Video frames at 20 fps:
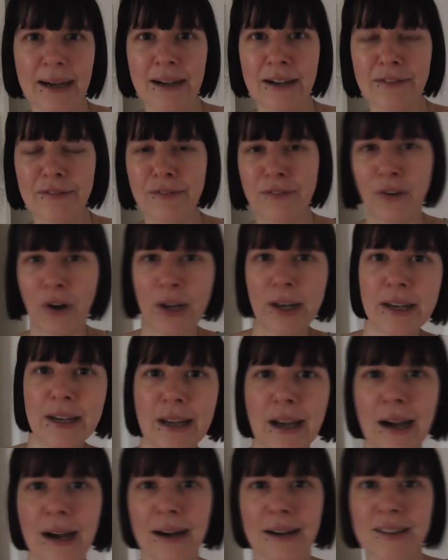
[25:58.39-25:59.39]

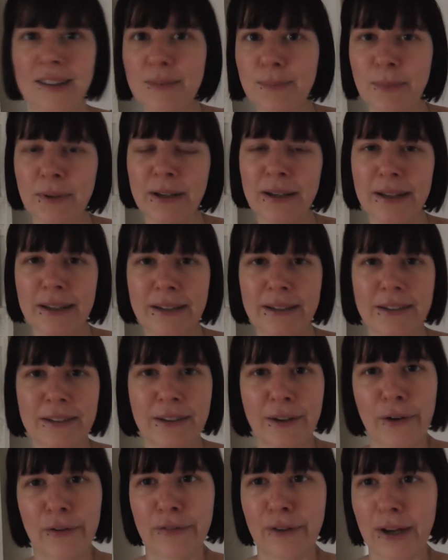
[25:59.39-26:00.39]
finding a
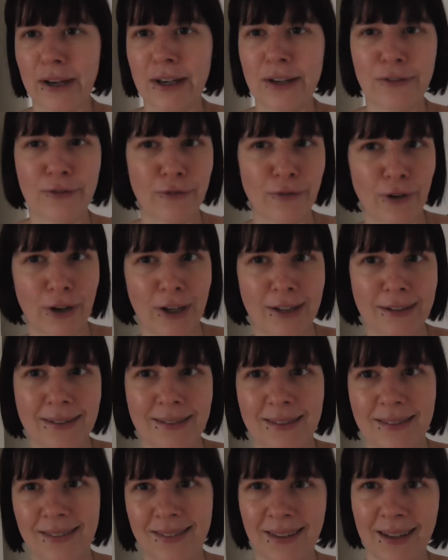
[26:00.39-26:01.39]
husband, finding
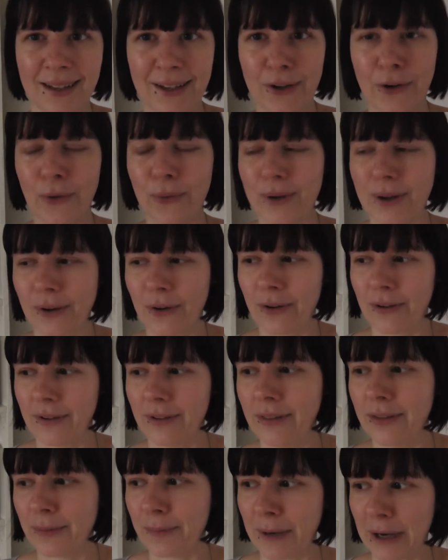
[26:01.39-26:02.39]
friends thing going on
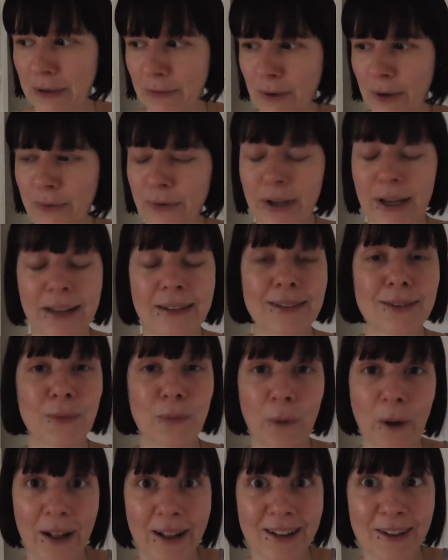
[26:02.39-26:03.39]
in the background as
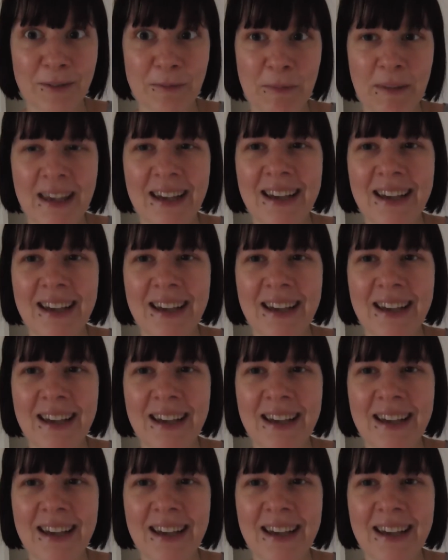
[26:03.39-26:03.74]
well.